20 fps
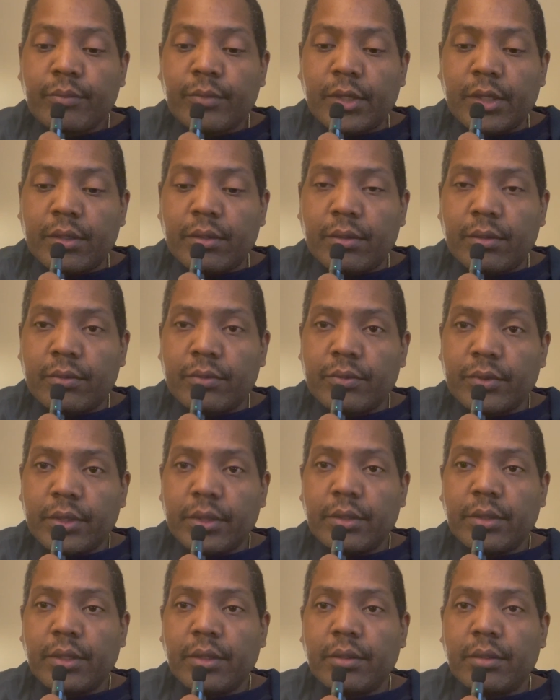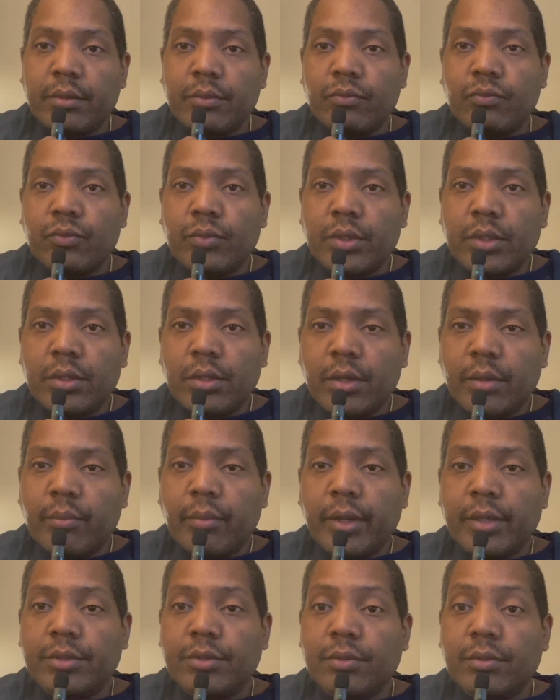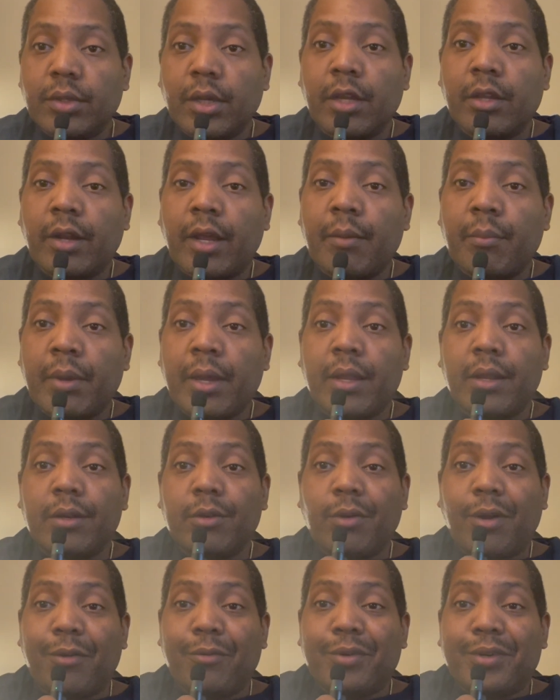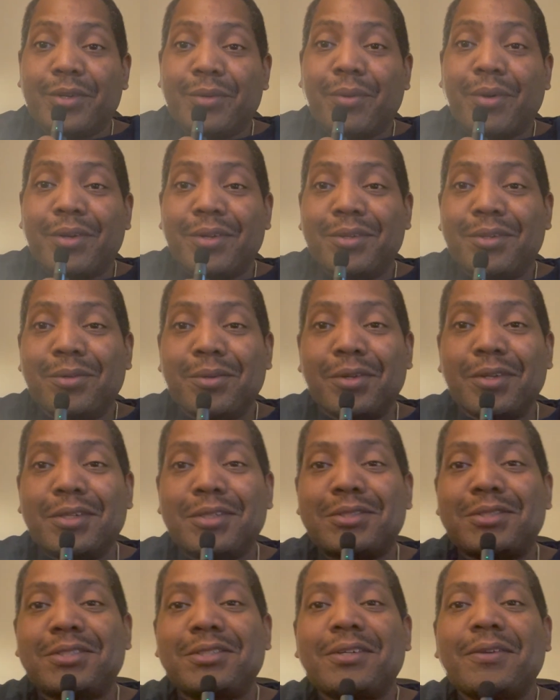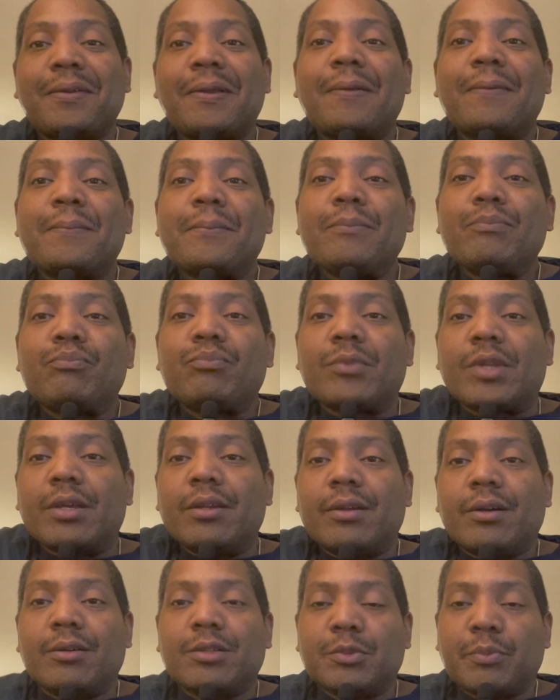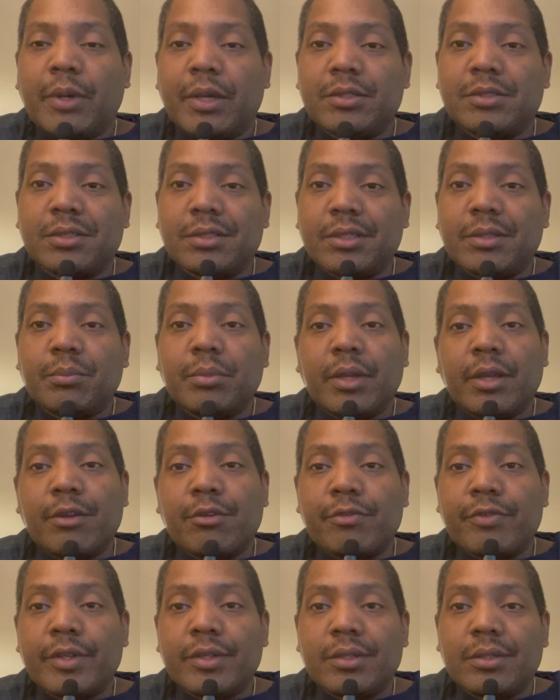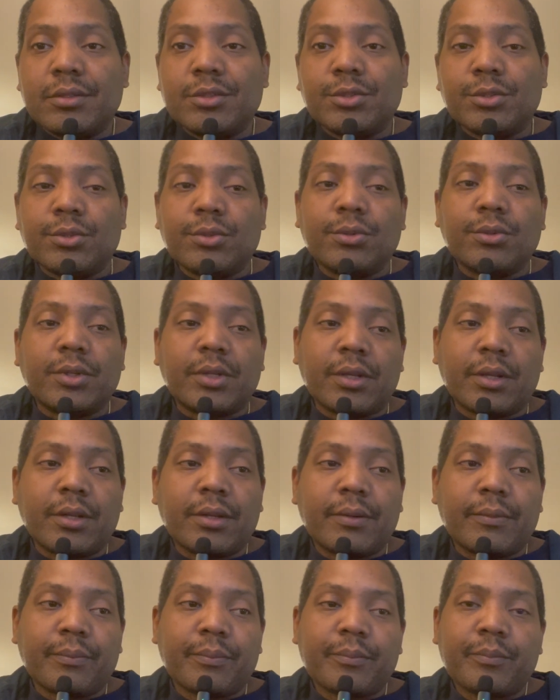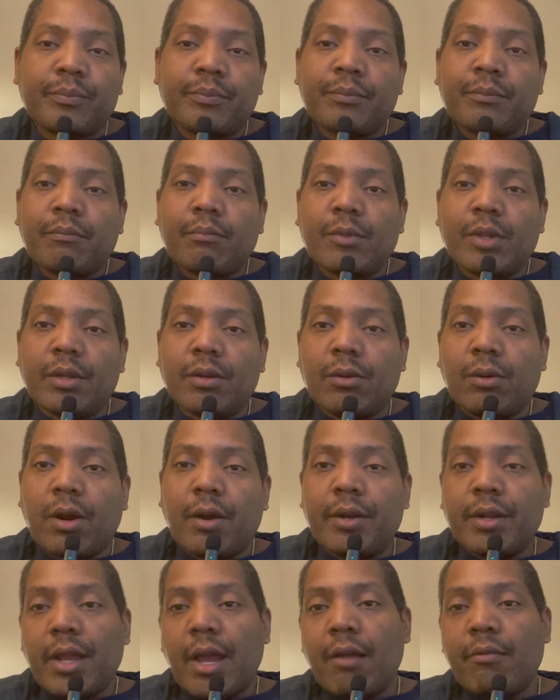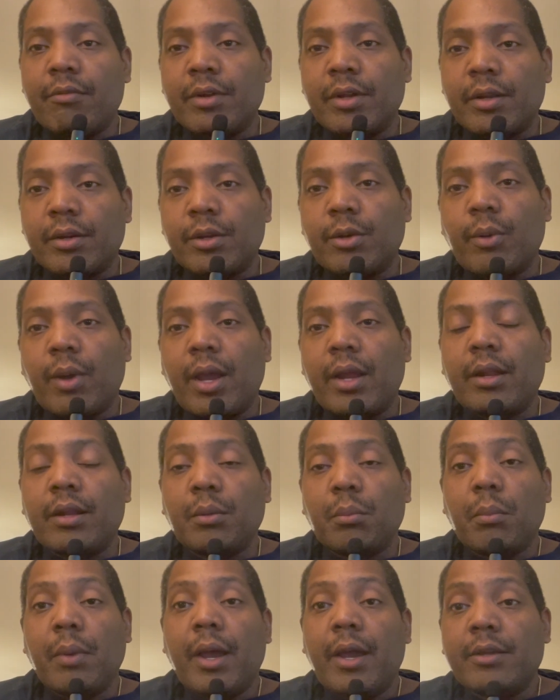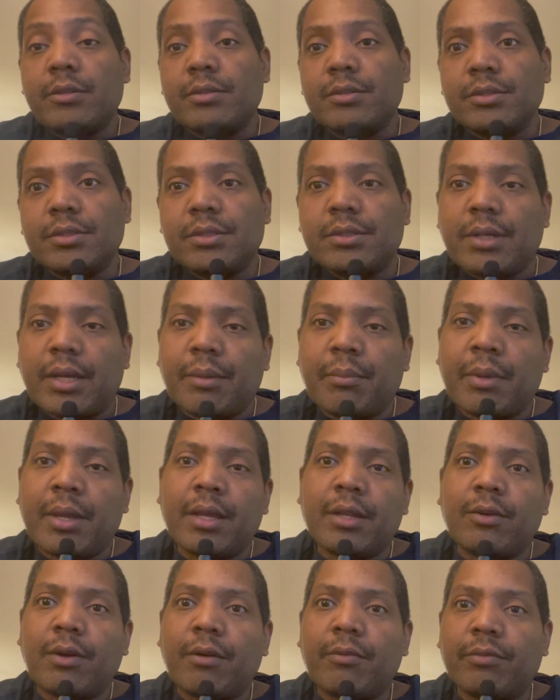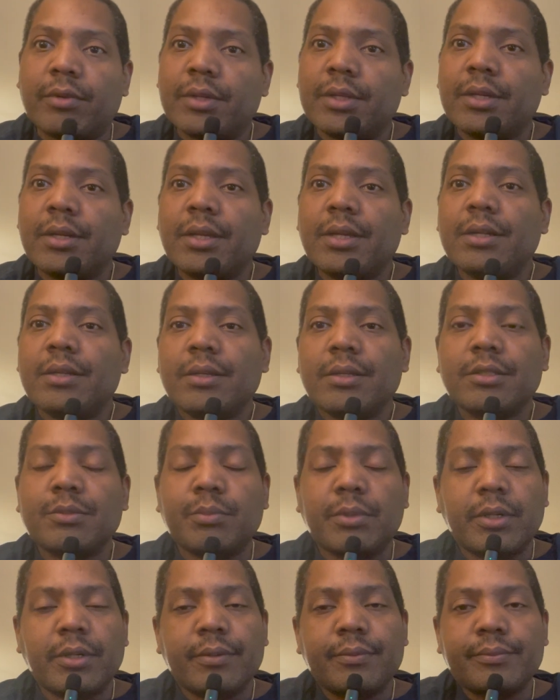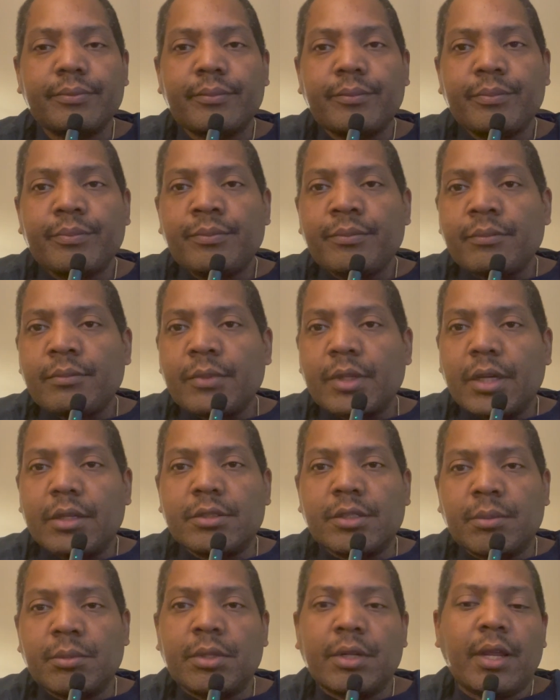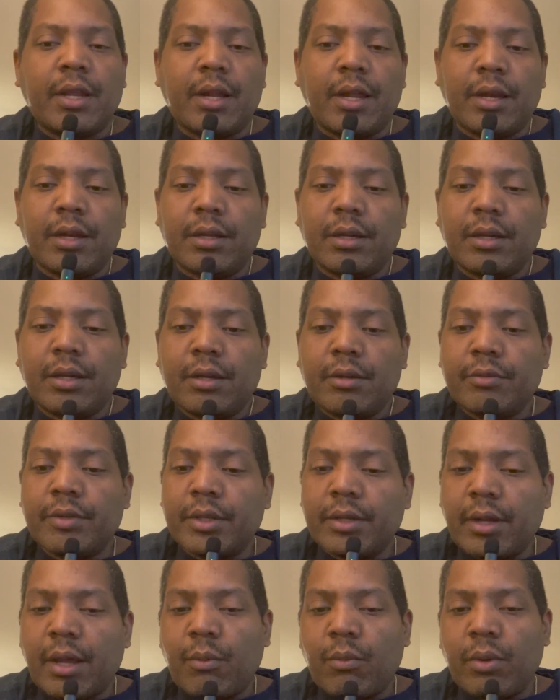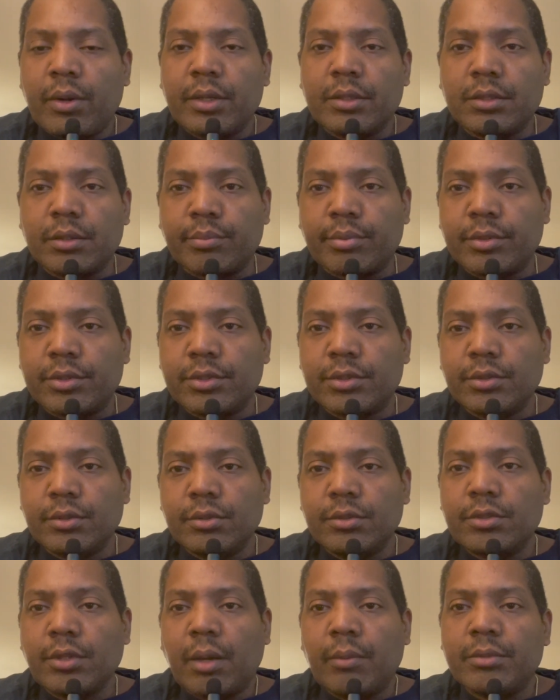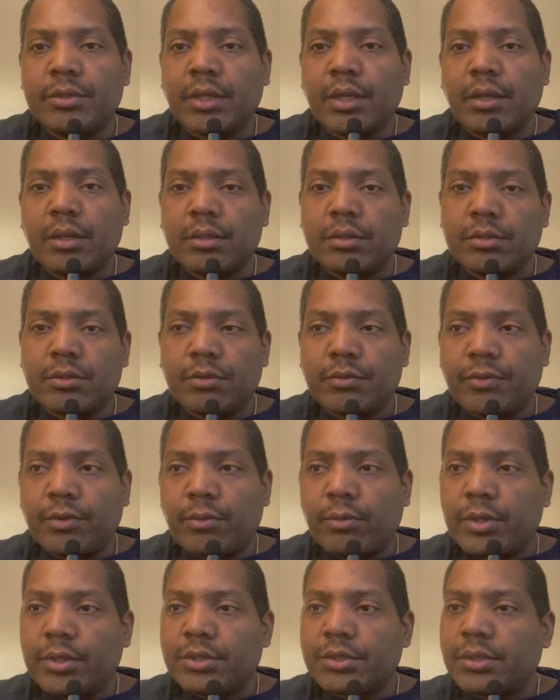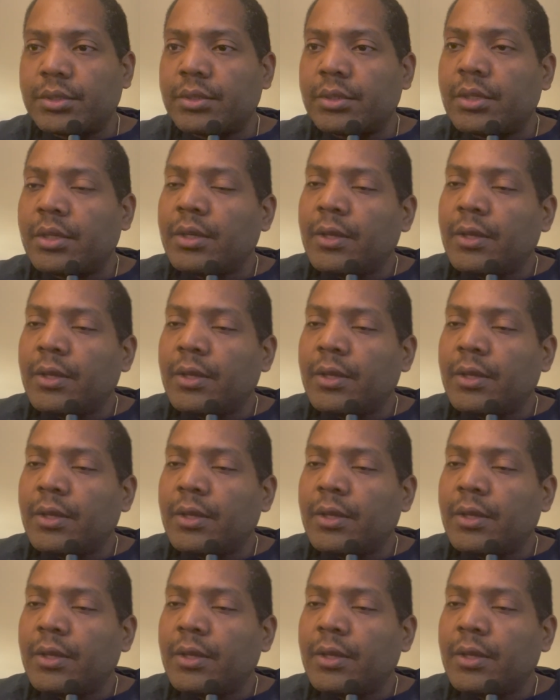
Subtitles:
and it makes you think like, man, do I really want to do this? Especially being 52 and already having an undergrad and a master's. It's like, man, do I really need this? But it's something that I love and I wanted to pursue, so I'm seeing it to fruition.